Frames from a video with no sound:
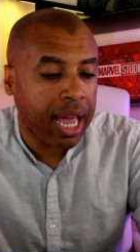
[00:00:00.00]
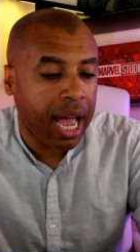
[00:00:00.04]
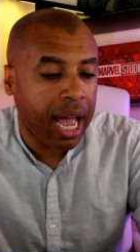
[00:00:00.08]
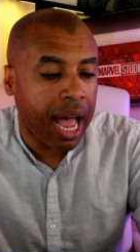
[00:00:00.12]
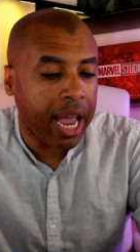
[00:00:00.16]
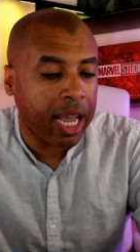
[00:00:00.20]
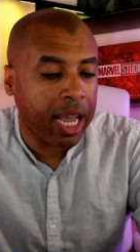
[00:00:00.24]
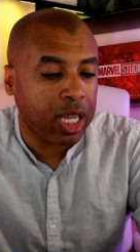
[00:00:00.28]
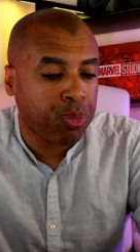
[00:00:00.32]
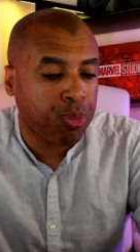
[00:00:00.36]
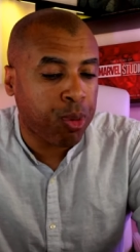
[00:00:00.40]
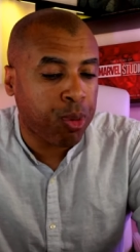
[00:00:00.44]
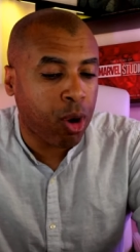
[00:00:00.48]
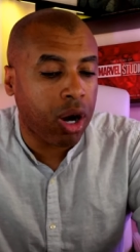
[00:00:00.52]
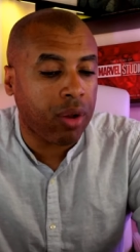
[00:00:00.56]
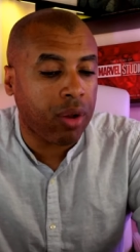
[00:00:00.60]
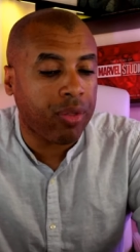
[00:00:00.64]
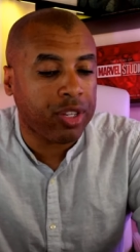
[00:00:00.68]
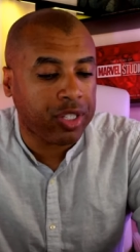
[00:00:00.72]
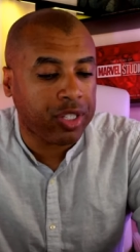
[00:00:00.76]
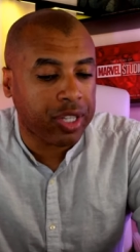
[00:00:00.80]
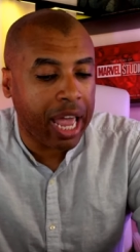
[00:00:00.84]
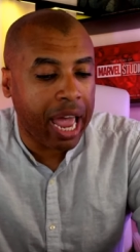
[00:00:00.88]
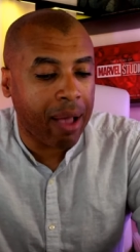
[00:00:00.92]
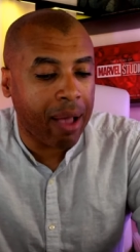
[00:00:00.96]
guy is part of
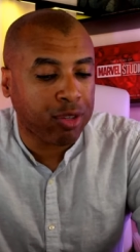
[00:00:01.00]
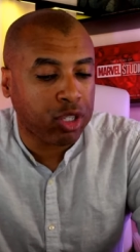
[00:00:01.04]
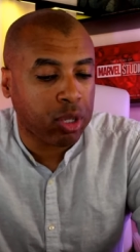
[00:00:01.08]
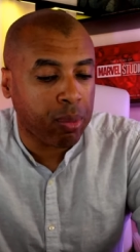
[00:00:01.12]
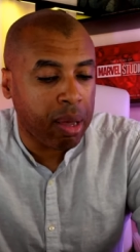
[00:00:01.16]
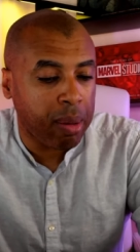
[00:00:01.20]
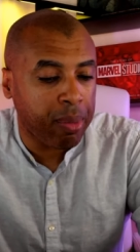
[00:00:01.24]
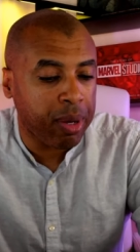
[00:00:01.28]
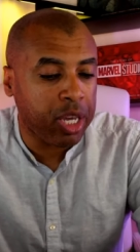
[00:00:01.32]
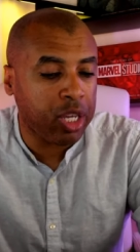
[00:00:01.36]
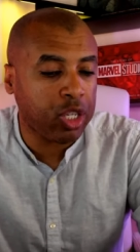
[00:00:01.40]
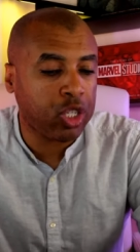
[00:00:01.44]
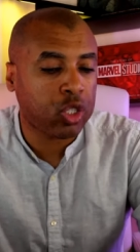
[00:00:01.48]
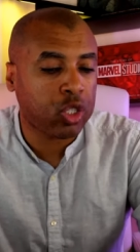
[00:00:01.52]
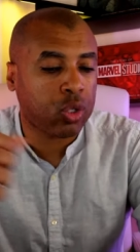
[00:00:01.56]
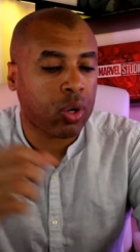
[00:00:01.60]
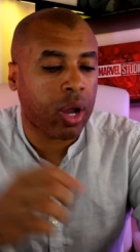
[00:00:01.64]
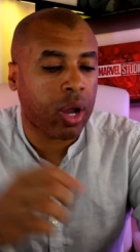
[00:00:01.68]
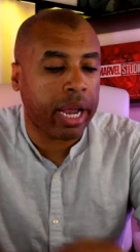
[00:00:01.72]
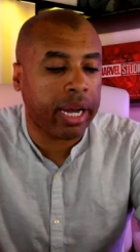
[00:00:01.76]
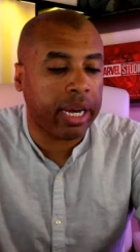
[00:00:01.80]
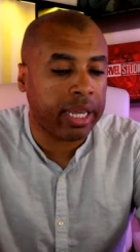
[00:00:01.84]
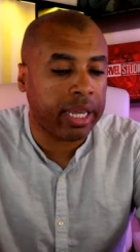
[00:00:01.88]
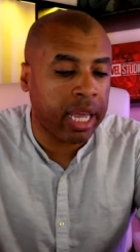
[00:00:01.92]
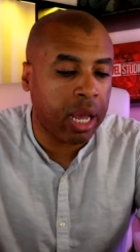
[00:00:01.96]
the staff, so maybe he's
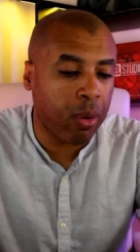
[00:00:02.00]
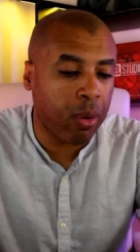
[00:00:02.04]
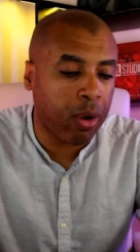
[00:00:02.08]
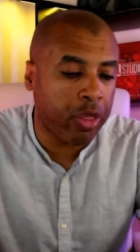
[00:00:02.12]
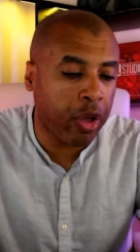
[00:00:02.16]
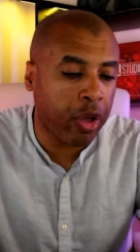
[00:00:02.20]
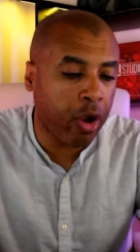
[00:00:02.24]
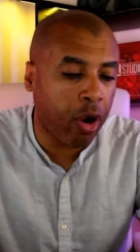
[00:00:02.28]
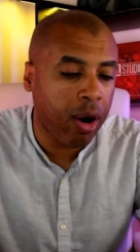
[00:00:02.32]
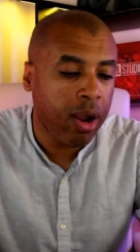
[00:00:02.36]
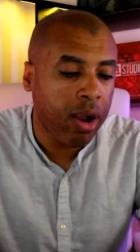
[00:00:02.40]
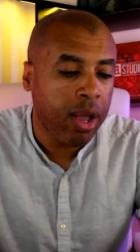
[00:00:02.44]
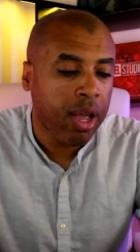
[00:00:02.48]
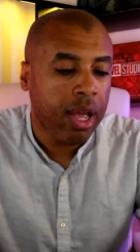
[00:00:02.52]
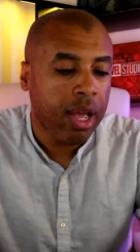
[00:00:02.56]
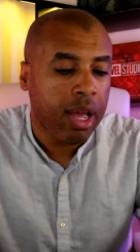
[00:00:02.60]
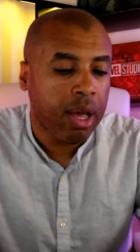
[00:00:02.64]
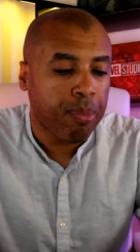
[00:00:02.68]
trying to get with her,